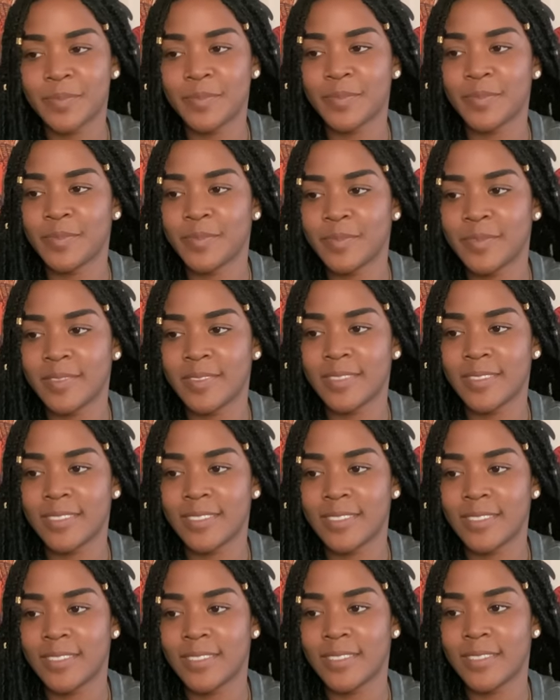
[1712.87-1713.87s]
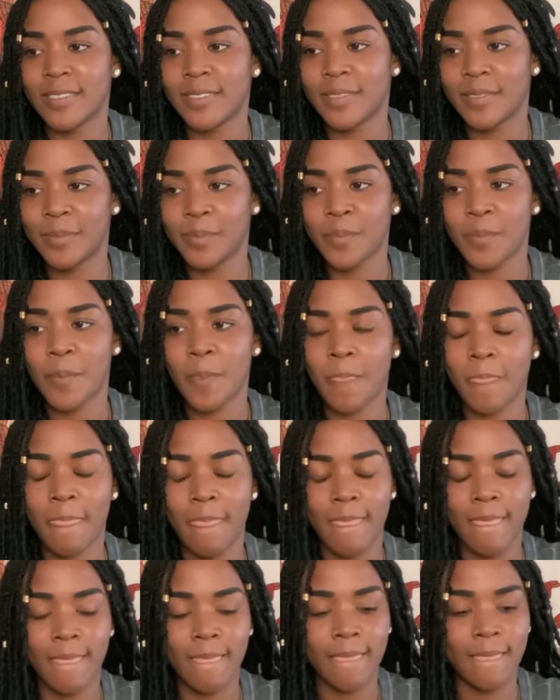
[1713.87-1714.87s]

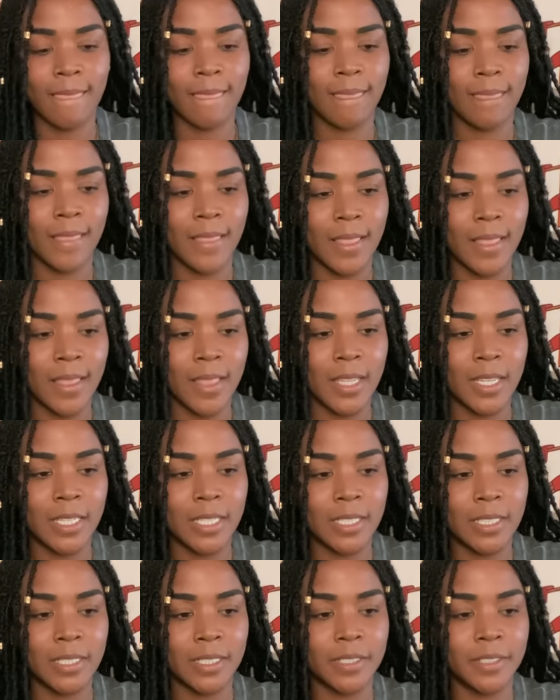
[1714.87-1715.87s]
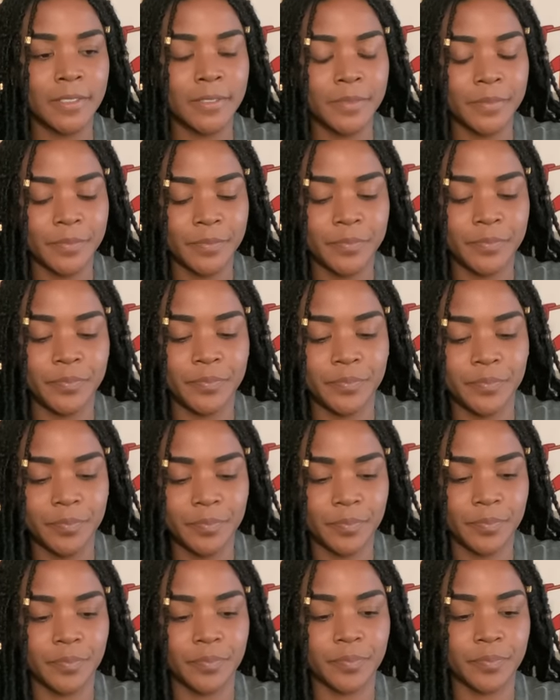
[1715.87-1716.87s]

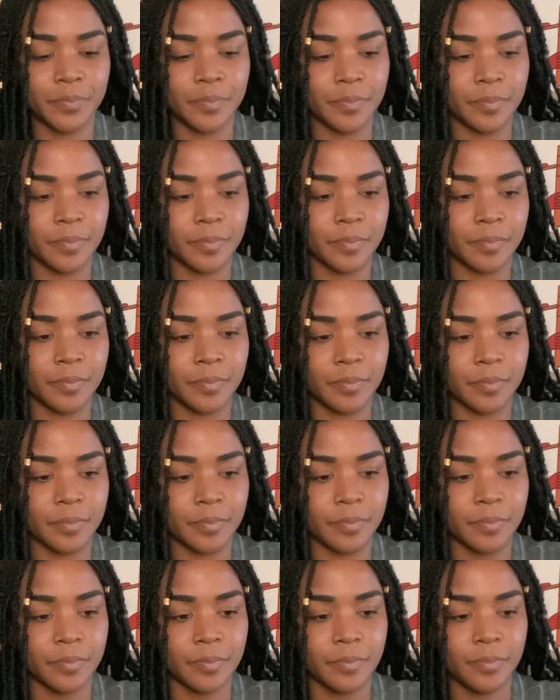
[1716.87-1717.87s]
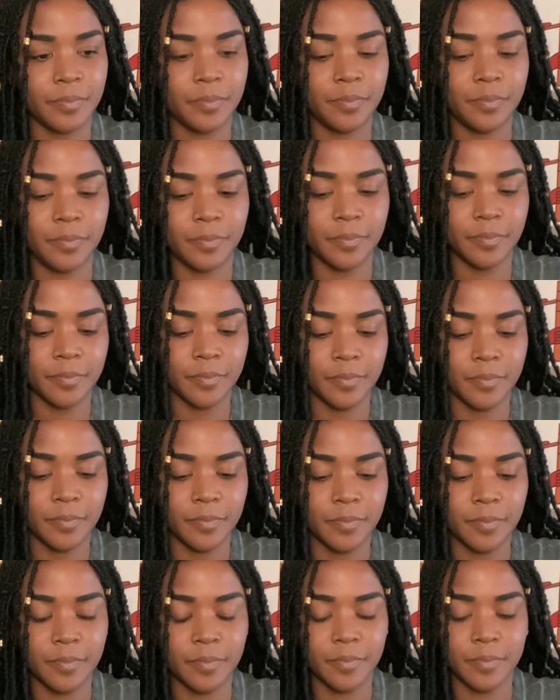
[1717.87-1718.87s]

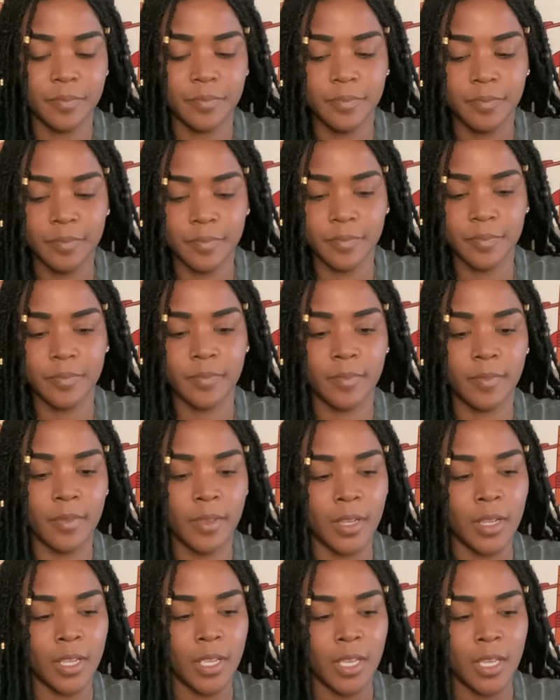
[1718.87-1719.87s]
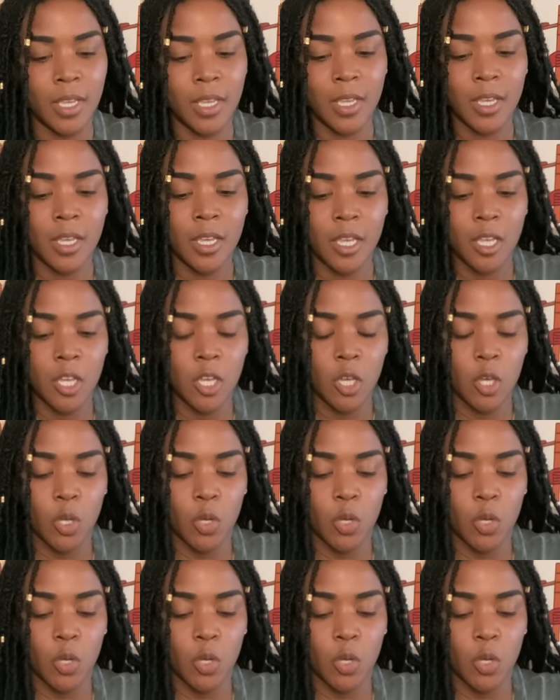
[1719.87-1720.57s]
[no speech]